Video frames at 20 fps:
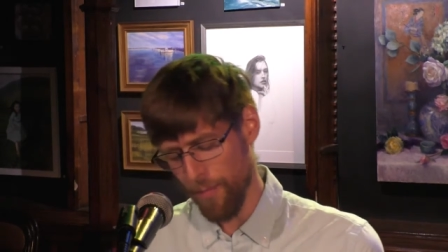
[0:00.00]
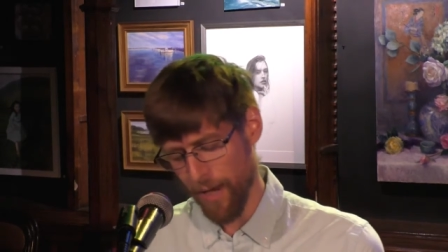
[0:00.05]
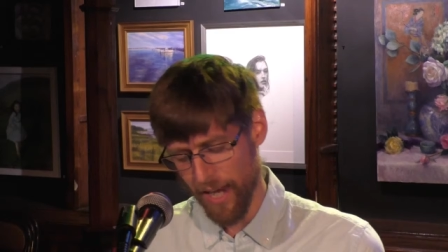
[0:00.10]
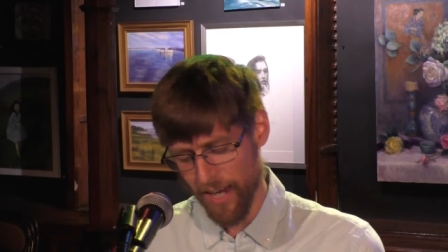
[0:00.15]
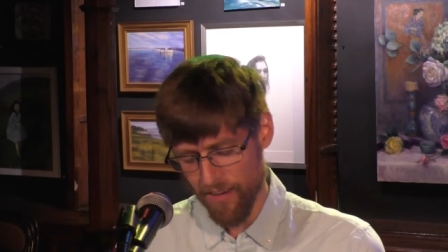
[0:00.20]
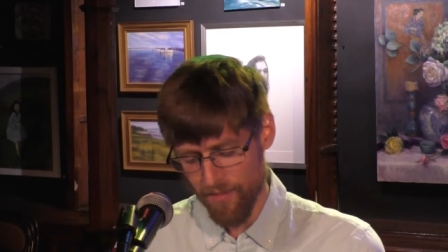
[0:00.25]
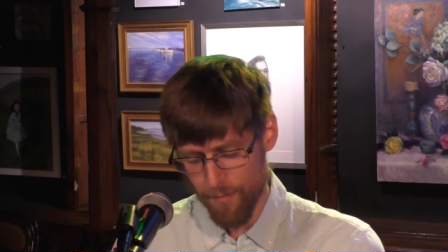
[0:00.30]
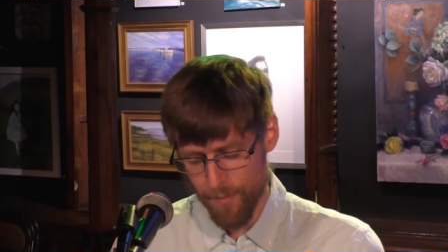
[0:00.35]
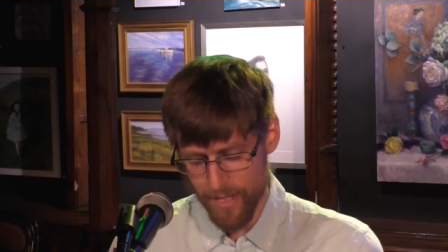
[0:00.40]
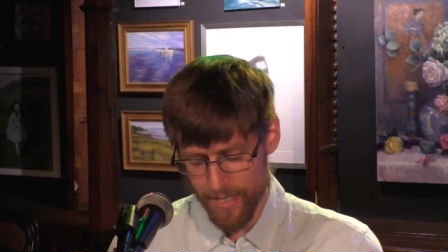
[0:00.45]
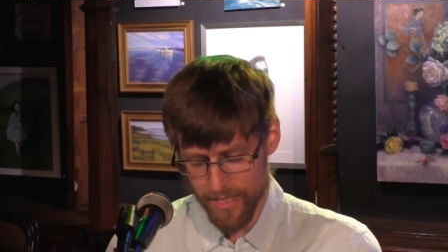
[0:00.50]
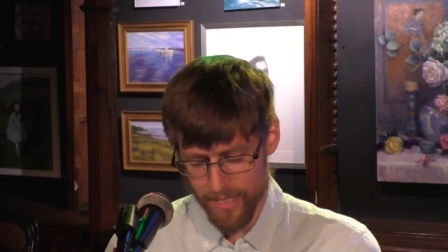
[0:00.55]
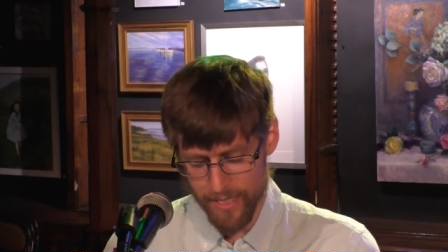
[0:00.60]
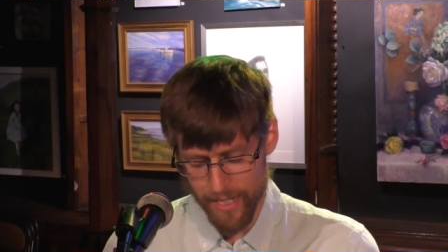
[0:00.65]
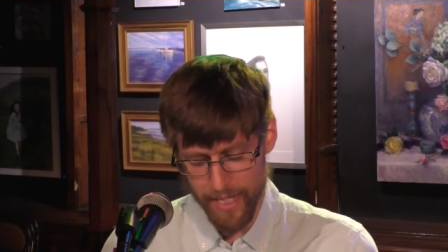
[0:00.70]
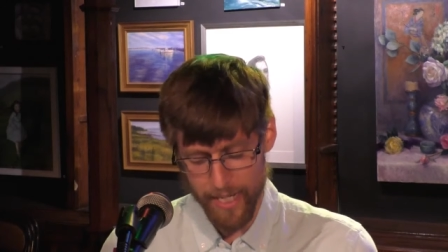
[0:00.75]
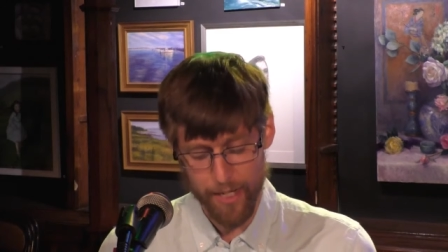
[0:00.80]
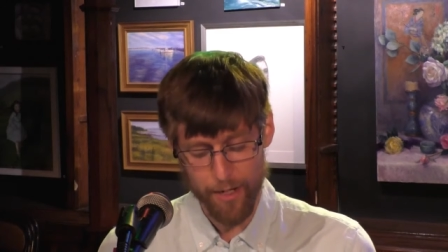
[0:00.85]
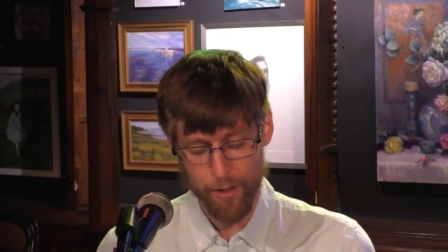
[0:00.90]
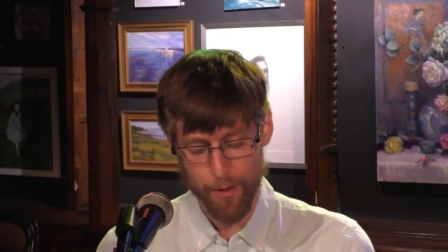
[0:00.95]
pavements
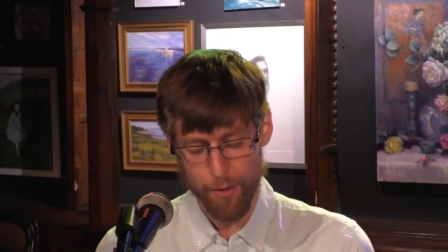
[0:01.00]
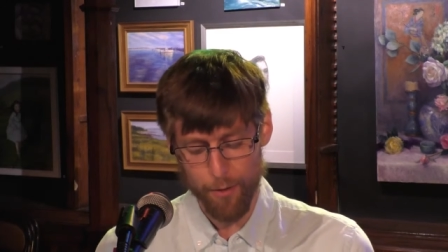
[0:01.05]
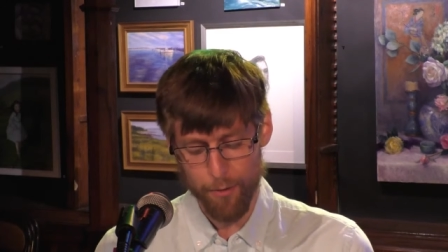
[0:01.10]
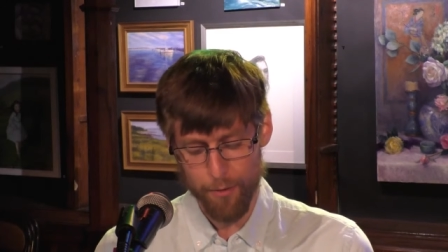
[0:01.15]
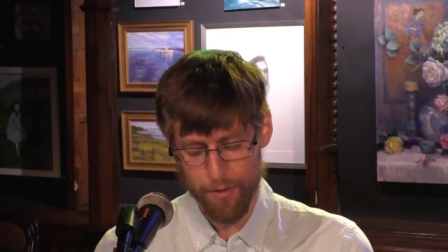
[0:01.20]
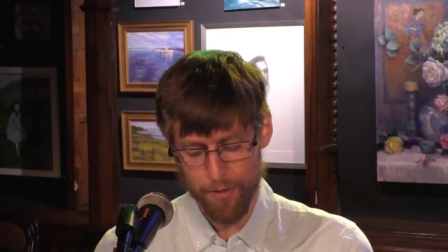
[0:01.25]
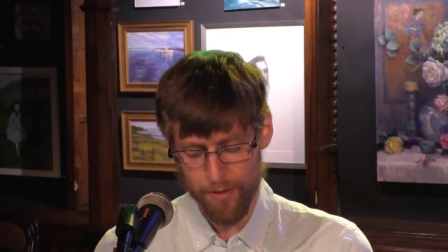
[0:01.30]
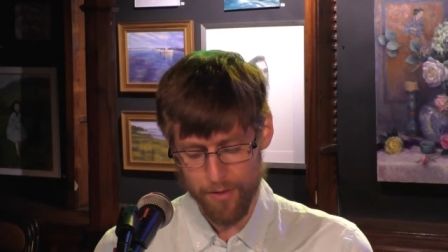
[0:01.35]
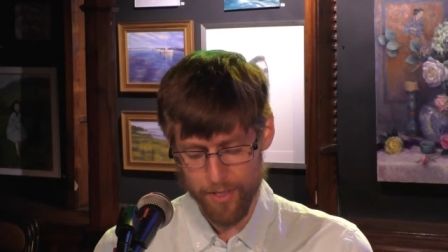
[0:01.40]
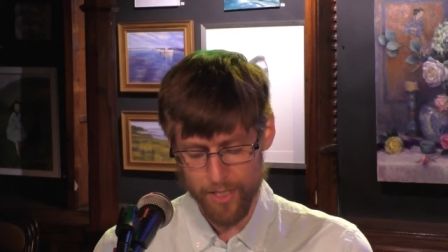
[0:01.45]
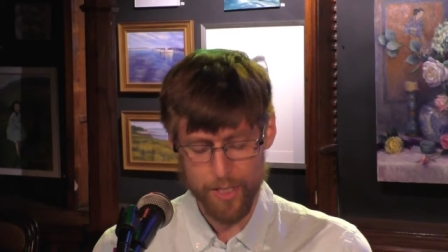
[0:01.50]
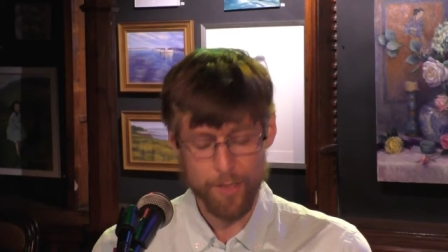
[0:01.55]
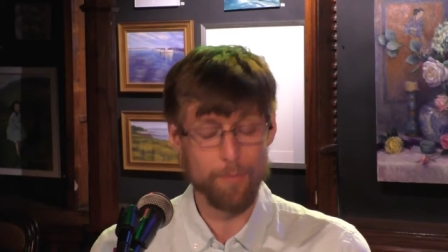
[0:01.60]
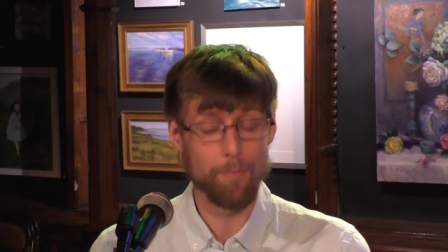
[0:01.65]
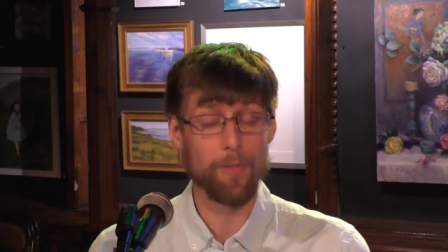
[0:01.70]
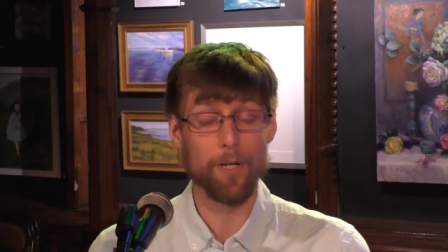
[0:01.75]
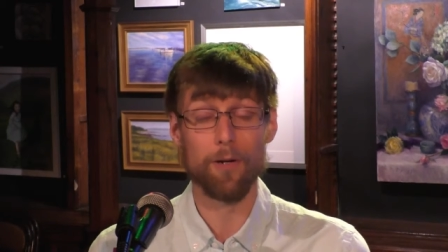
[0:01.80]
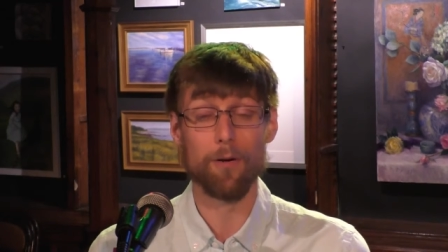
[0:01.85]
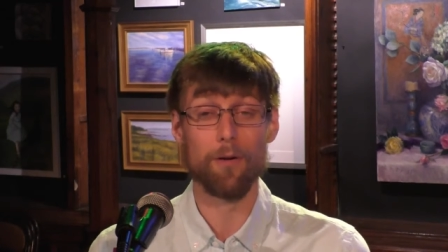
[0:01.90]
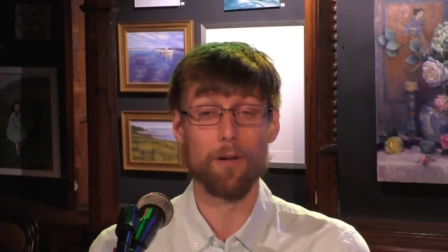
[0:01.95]
like an earthen
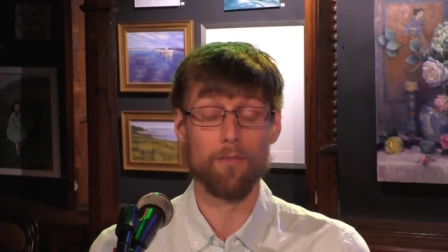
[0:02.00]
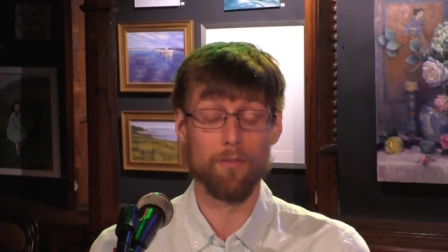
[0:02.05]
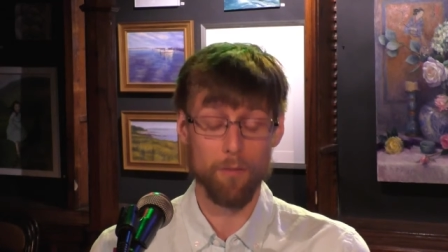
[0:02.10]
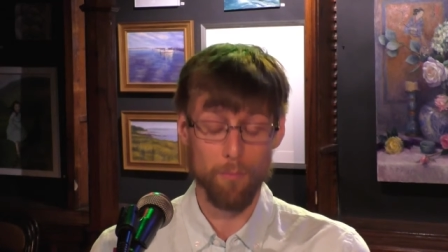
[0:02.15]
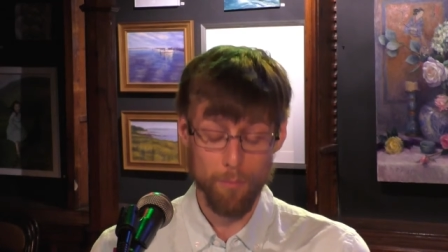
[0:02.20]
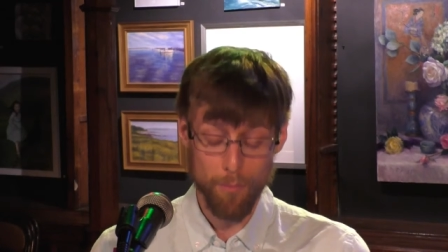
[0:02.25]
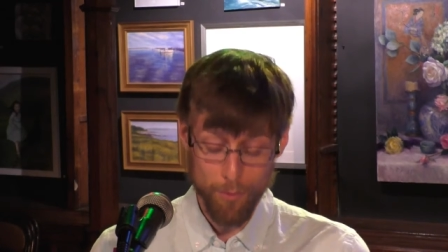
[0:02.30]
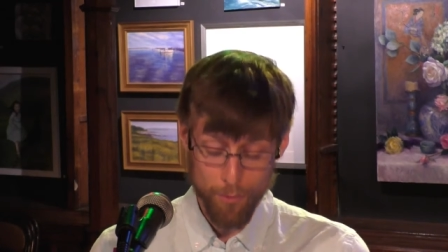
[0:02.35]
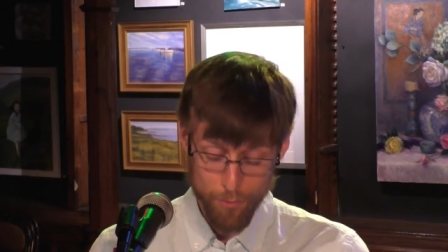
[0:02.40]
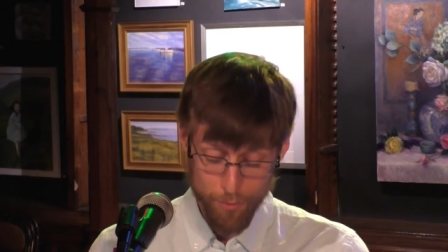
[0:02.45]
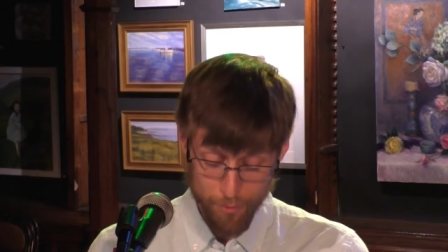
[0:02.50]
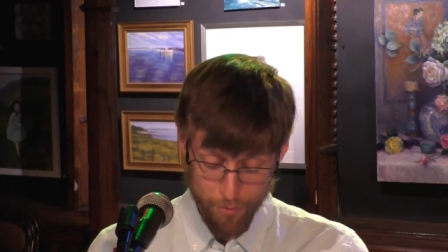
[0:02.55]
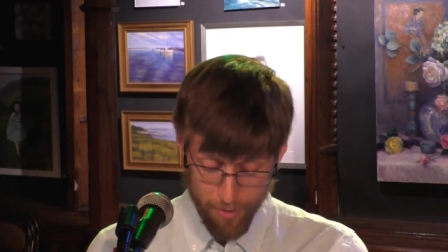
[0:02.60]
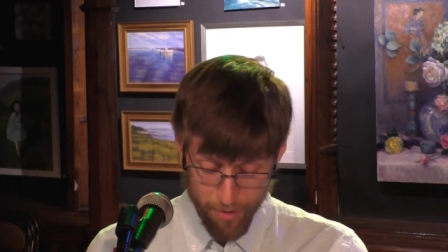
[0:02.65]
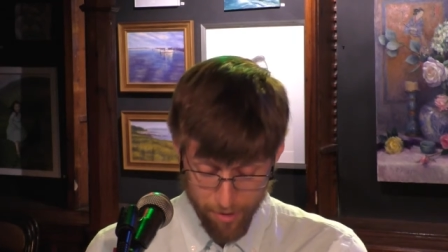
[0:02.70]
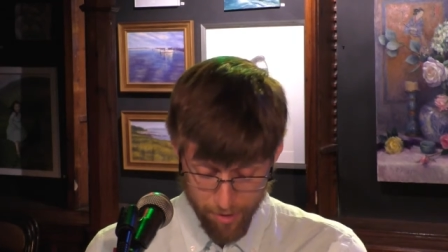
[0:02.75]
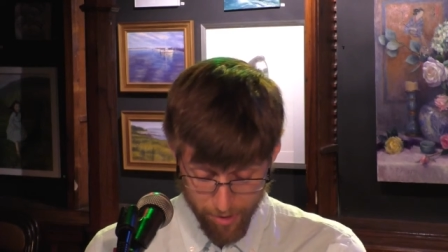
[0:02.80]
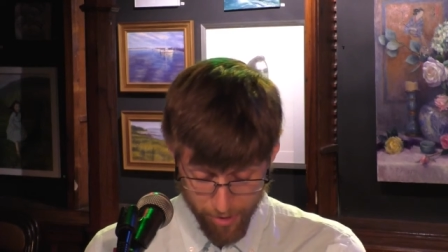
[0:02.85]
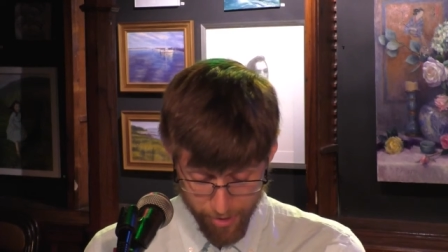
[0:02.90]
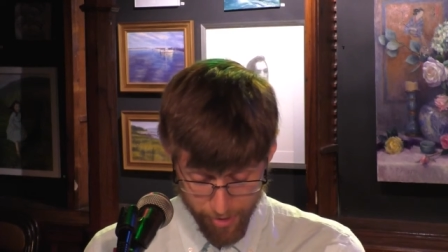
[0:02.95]
spirit of the
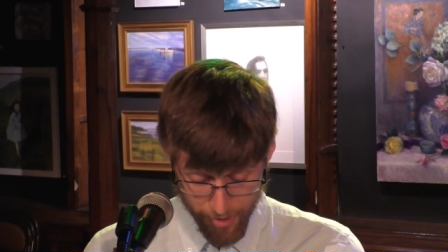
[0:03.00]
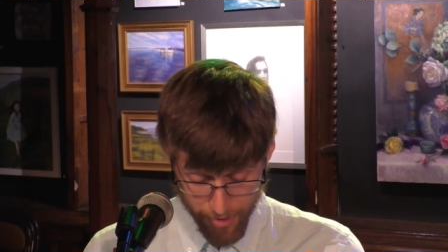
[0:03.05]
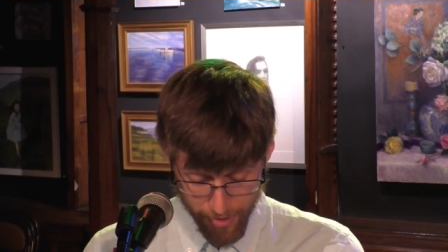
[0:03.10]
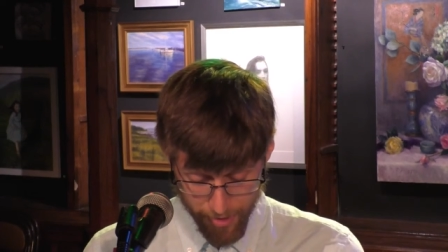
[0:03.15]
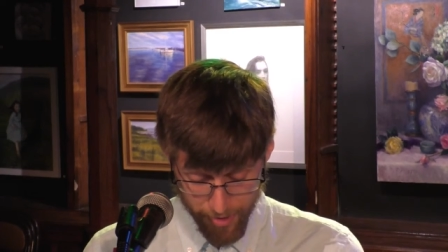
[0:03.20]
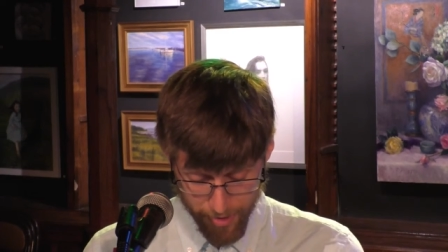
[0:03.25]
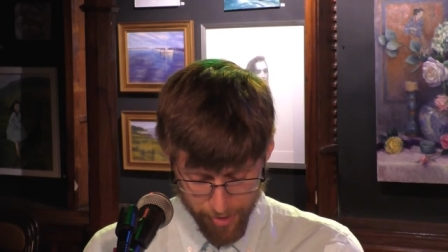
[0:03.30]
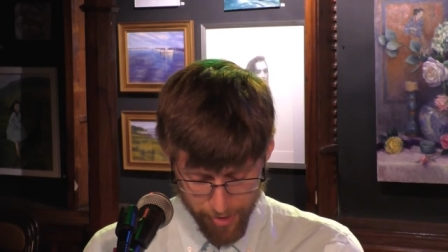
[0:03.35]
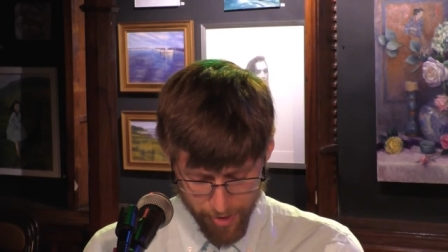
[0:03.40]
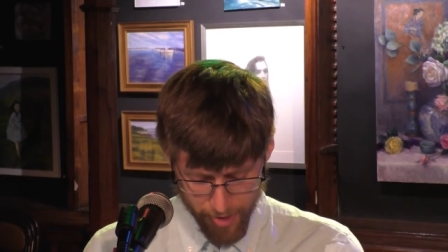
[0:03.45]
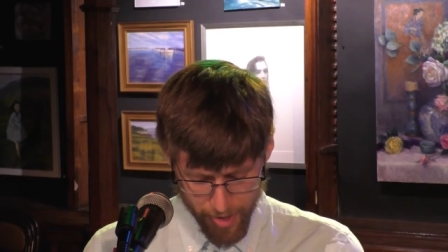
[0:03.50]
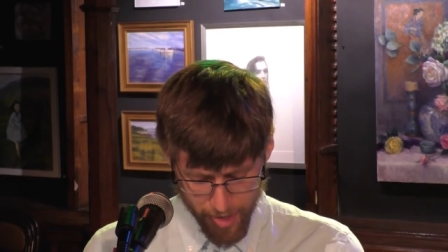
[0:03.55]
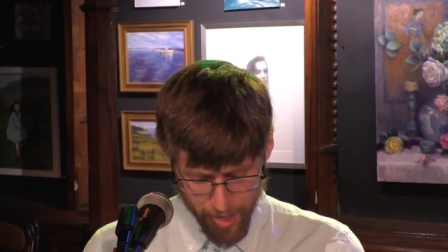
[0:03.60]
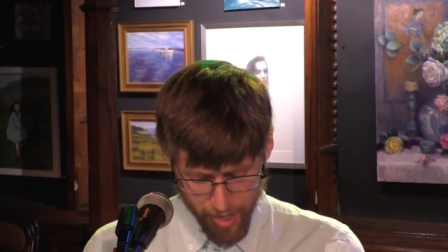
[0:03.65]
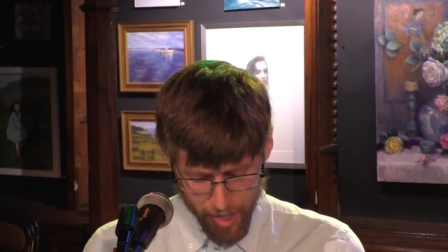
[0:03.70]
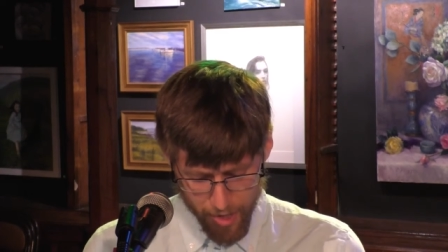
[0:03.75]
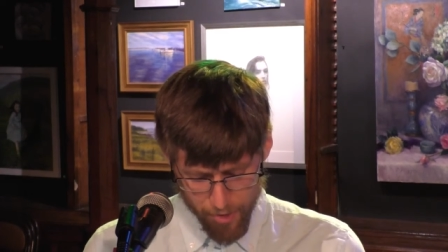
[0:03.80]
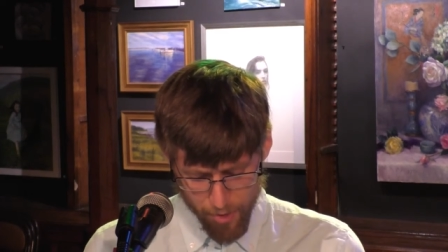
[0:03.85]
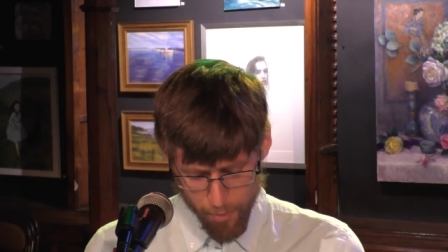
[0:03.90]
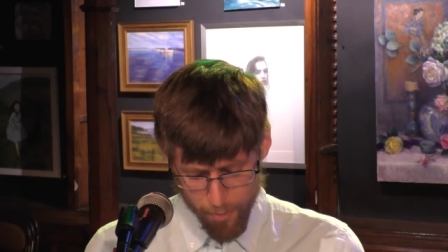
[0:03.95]
moon?
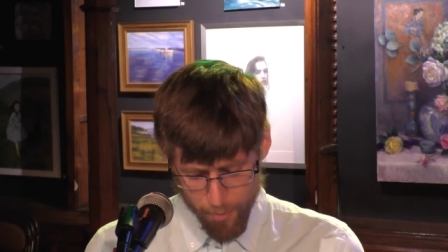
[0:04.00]
The